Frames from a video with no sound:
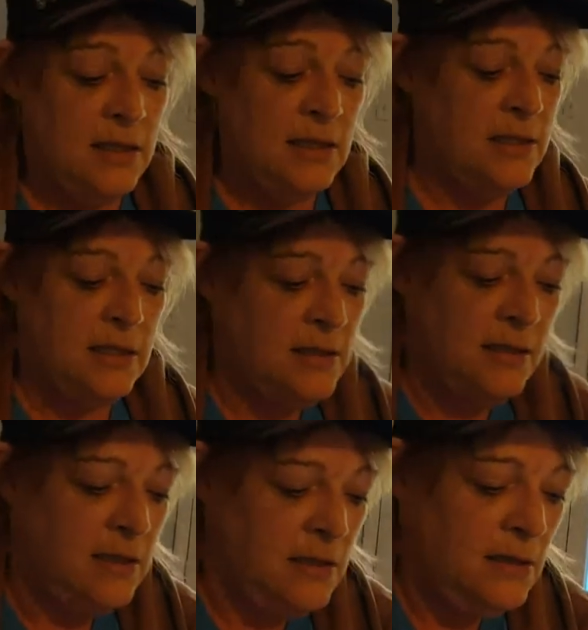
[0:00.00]
This
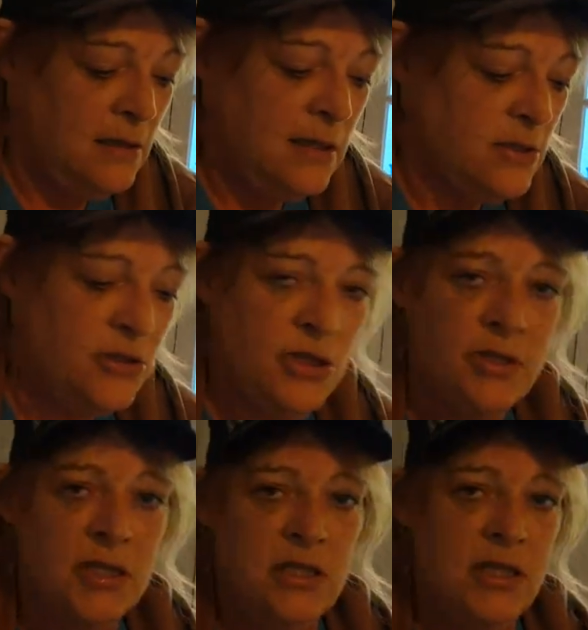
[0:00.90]
isn't, because there's no
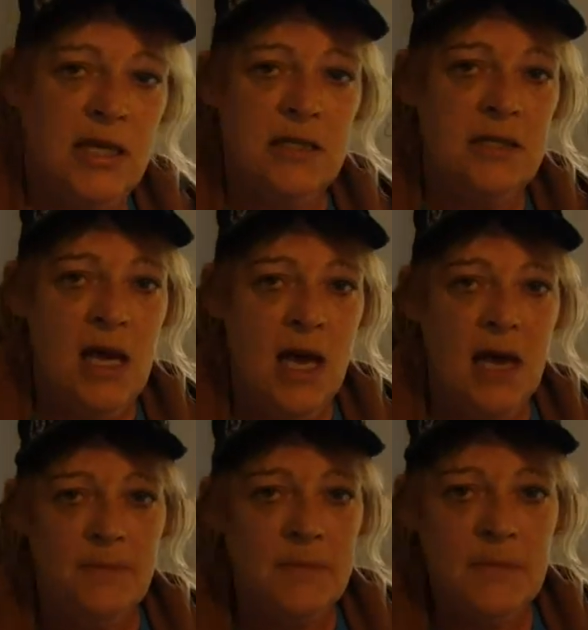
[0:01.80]
such thing as time.